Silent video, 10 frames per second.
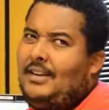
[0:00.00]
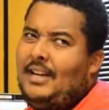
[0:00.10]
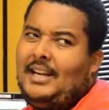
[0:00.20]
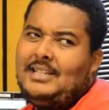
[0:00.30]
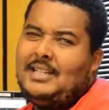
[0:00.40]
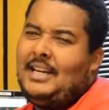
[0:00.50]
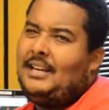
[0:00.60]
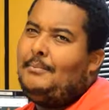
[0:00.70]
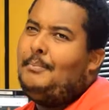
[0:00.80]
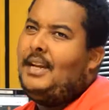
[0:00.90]
I guess like
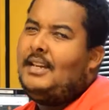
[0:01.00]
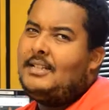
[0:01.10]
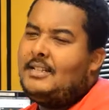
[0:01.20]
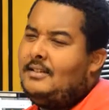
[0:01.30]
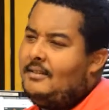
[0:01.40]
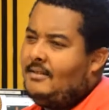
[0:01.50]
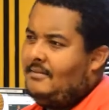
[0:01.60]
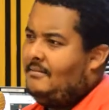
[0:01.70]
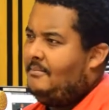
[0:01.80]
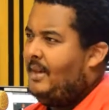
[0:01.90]
beans and
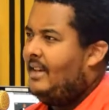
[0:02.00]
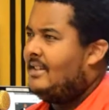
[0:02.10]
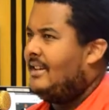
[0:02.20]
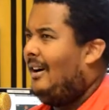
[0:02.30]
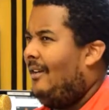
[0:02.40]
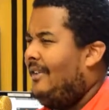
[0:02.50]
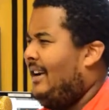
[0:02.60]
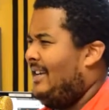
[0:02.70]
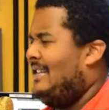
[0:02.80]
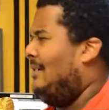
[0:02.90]
coffee. I
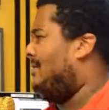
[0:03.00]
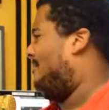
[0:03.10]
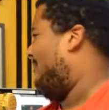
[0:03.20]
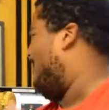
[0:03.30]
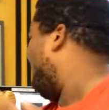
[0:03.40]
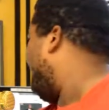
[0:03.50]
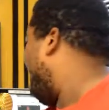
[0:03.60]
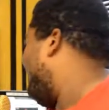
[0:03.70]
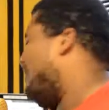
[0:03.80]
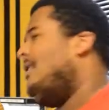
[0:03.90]
guess that was a meal back
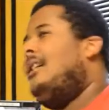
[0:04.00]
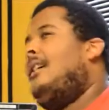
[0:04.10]
then.